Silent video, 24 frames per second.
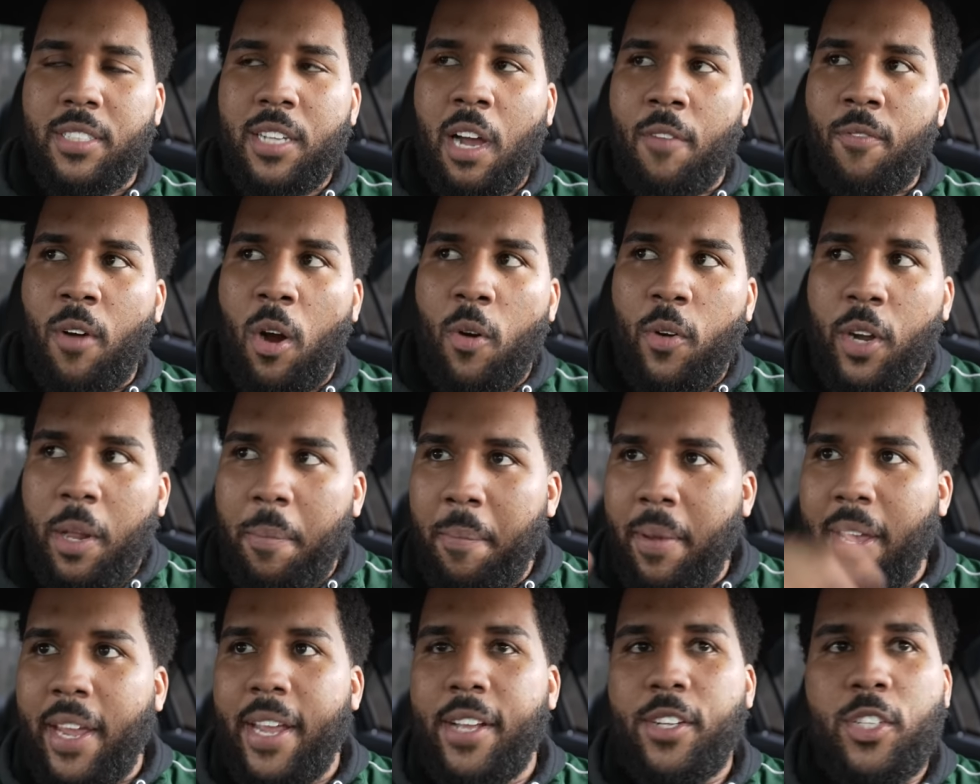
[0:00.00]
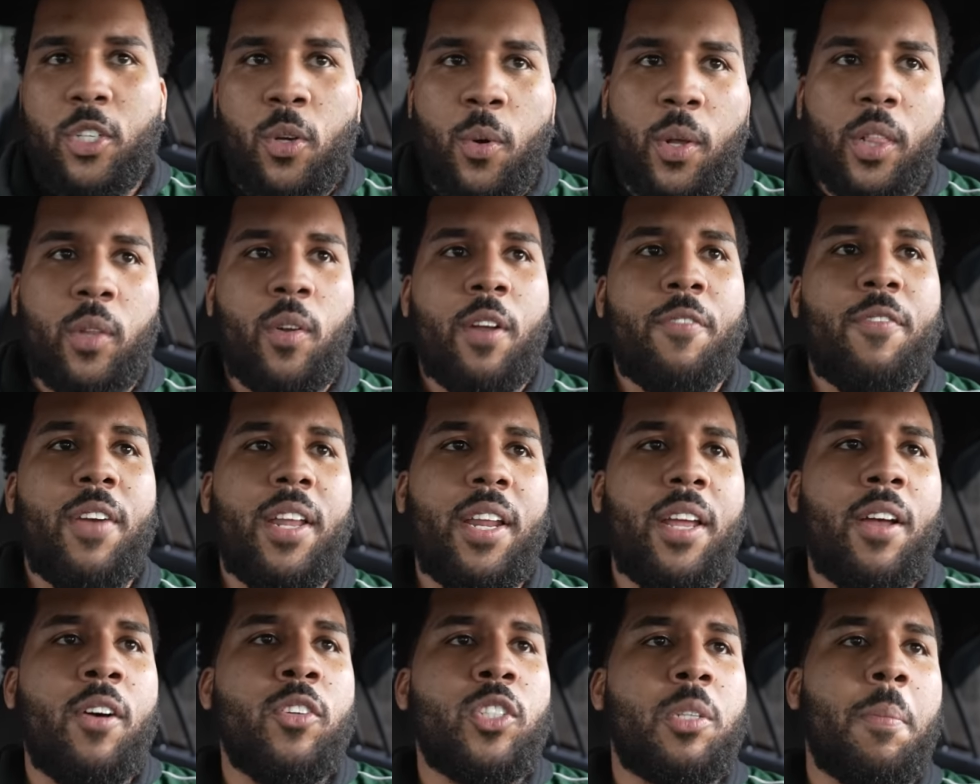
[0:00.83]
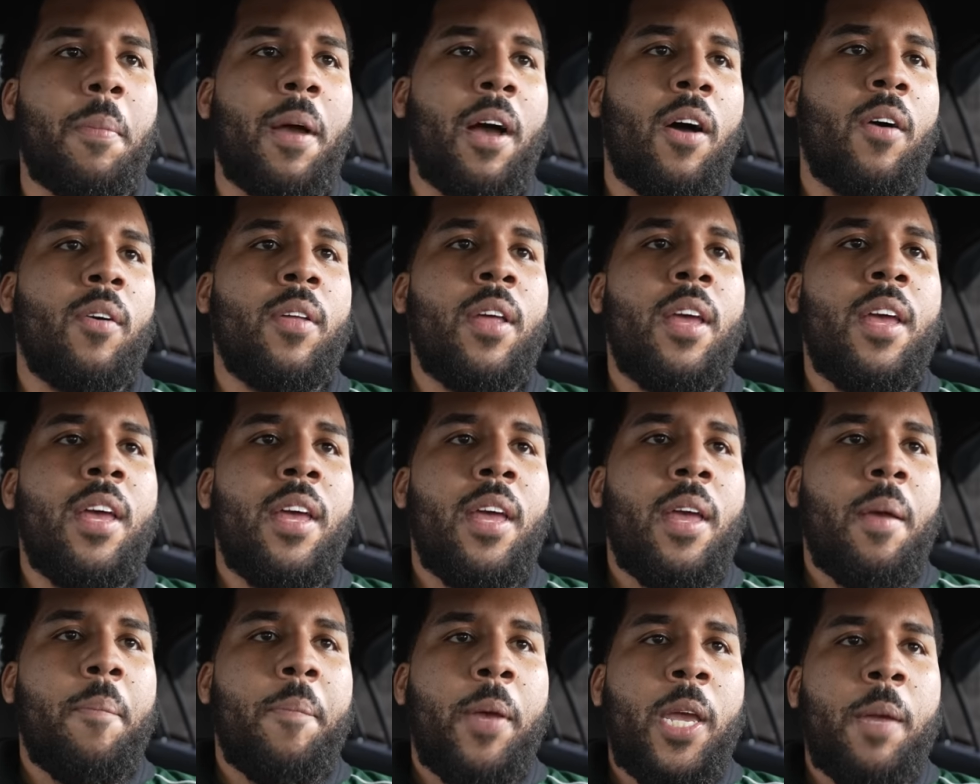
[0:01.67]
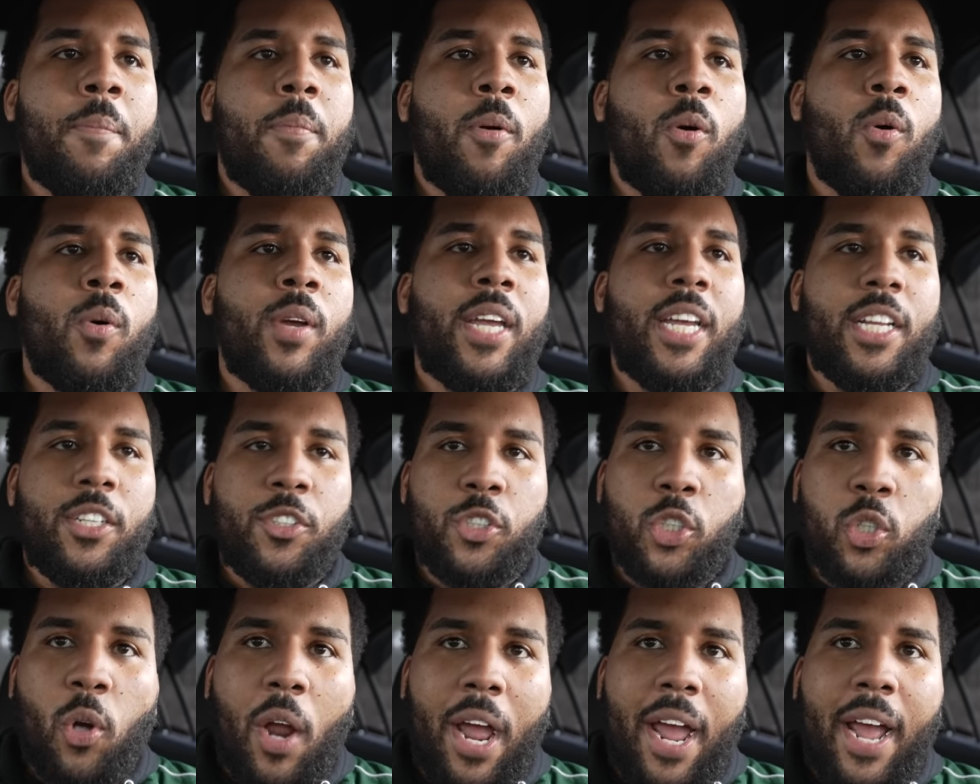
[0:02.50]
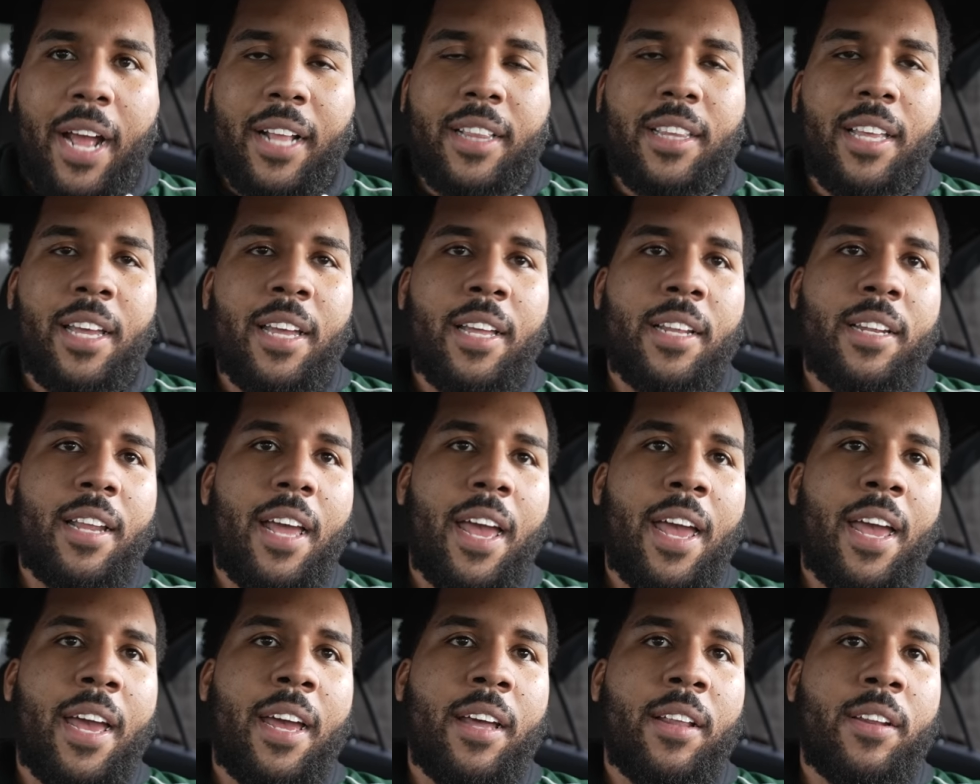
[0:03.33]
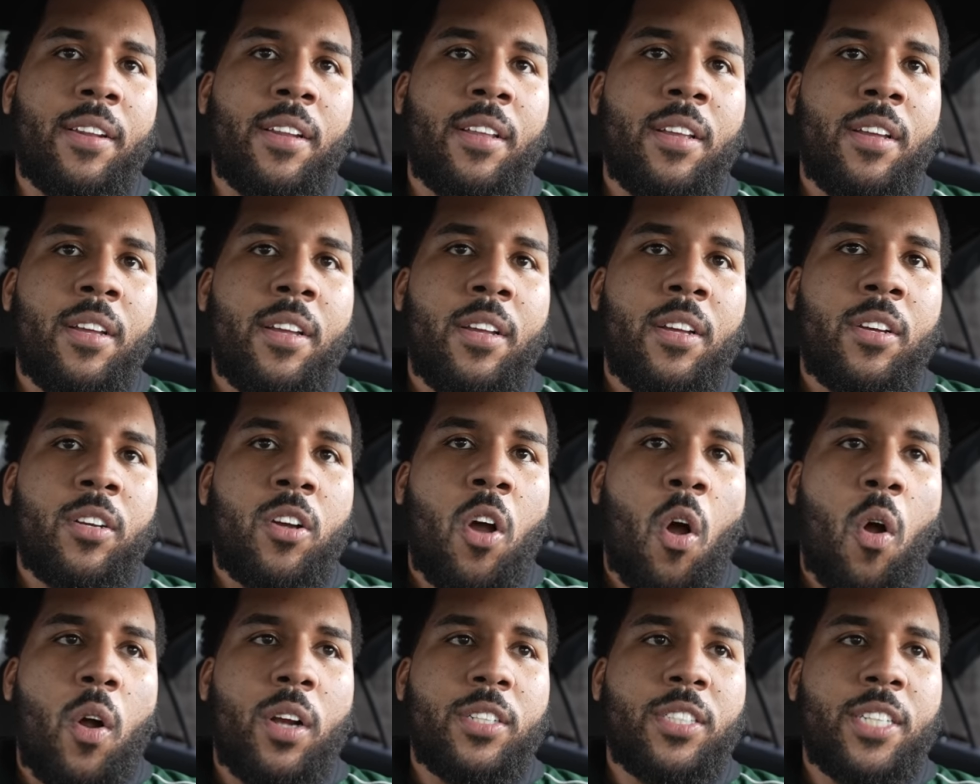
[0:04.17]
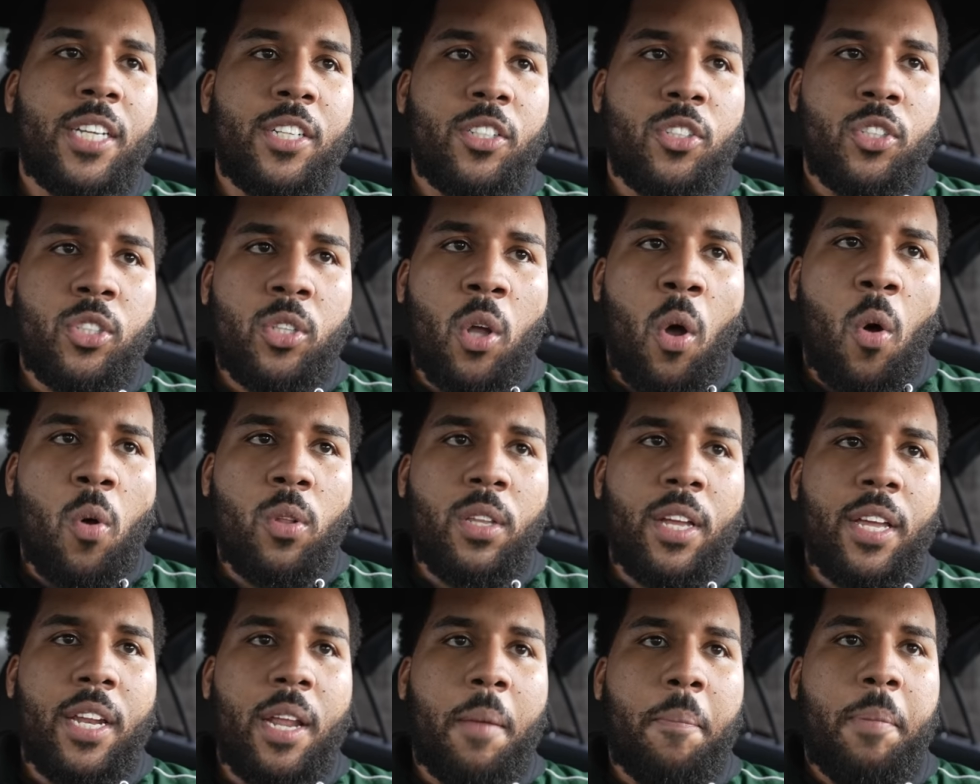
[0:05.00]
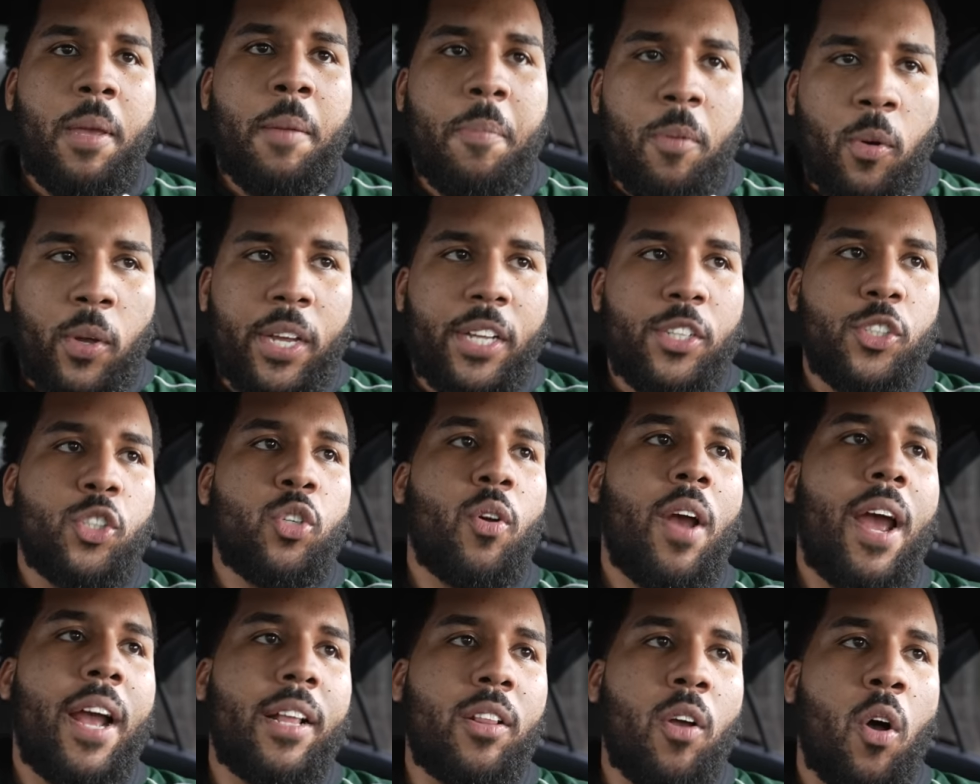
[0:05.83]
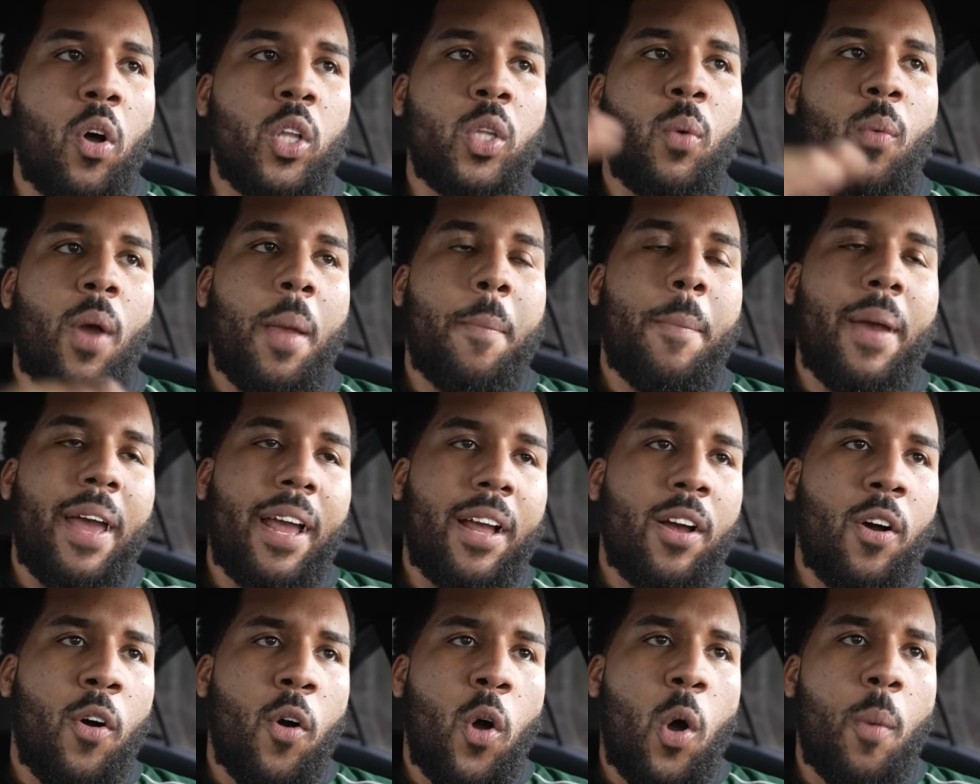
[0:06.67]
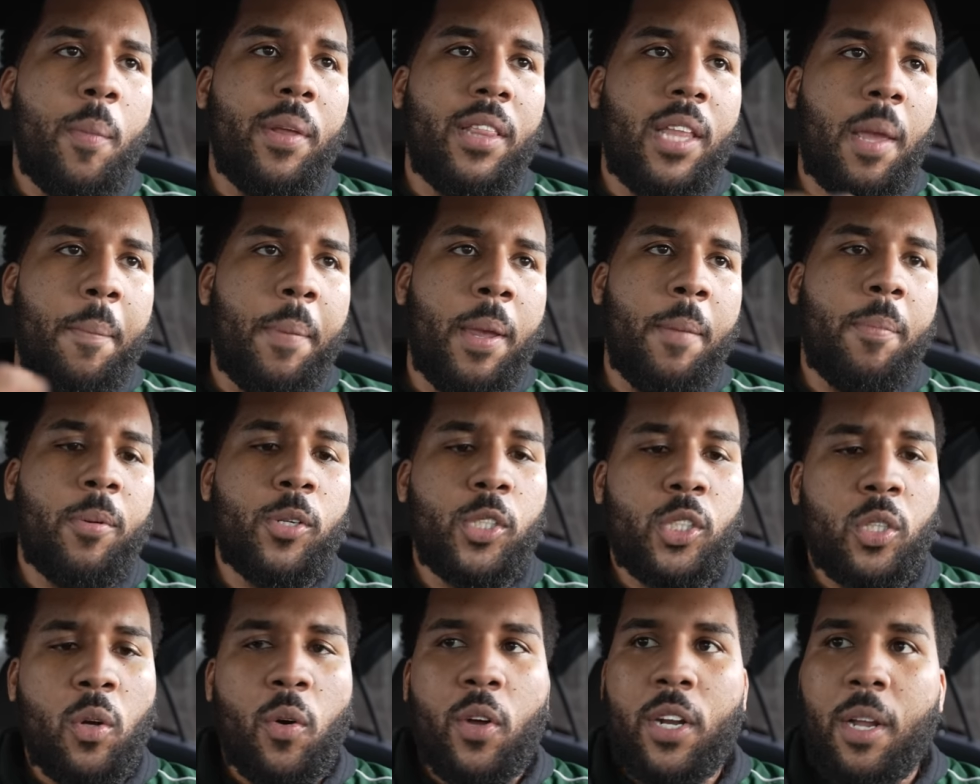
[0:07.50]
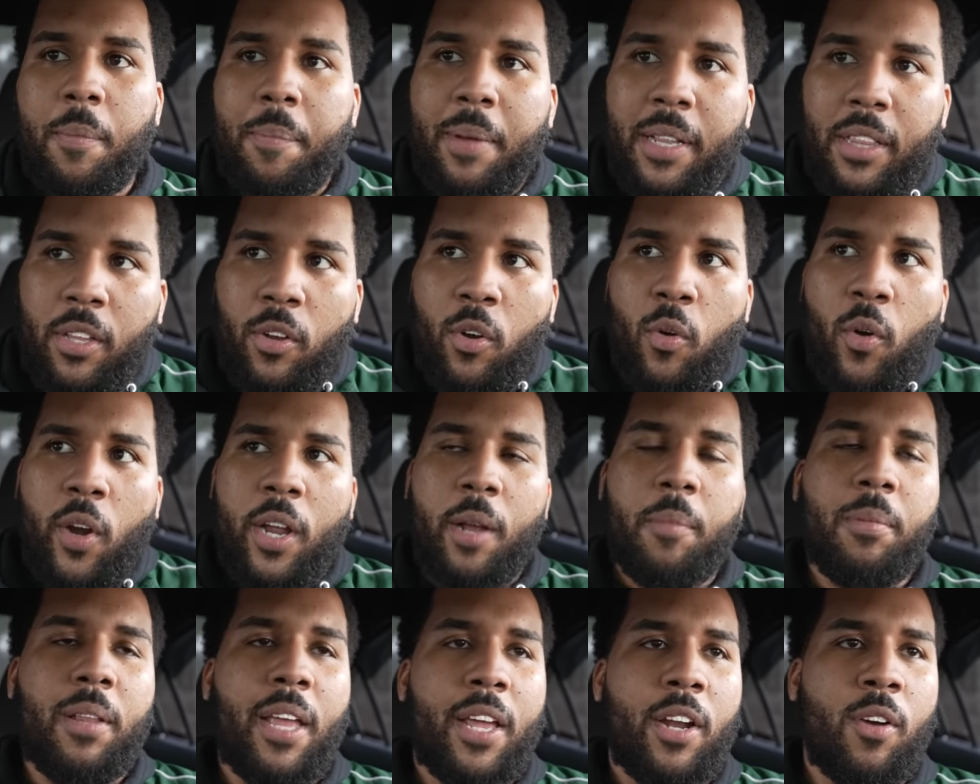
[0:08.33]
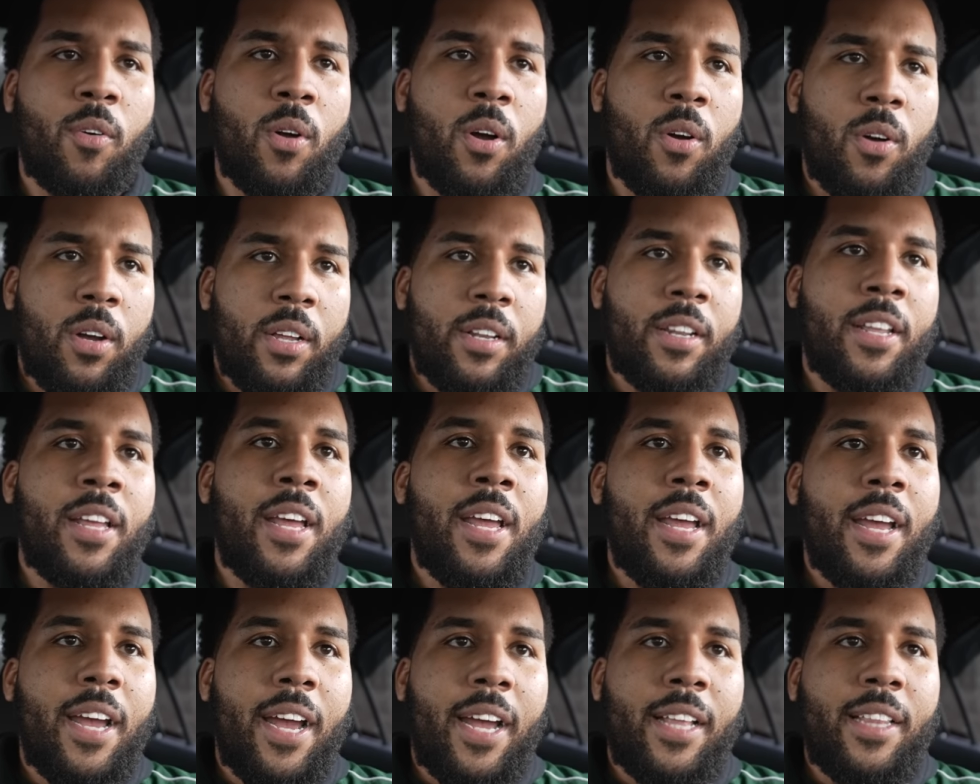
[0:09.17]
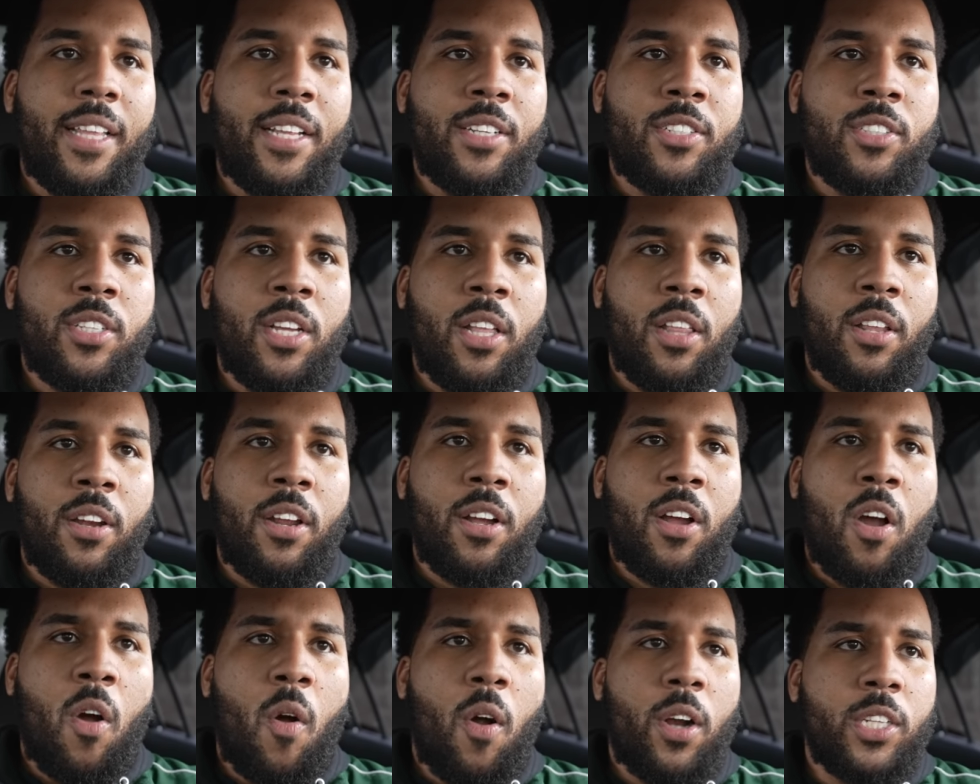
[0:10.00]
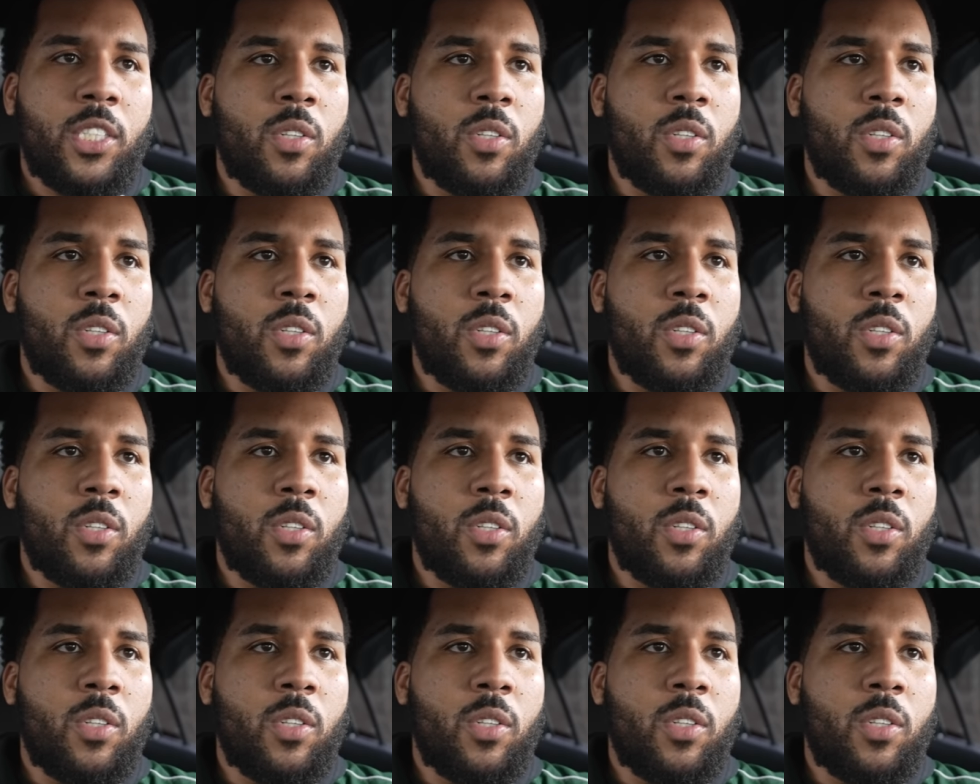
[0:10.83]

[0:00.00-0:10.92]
I've already made 2 or 3 videos about people getting tracked and cars getting stolen and people getting tracked all the way back home and then people showing up at the crib later on and then stealing their car.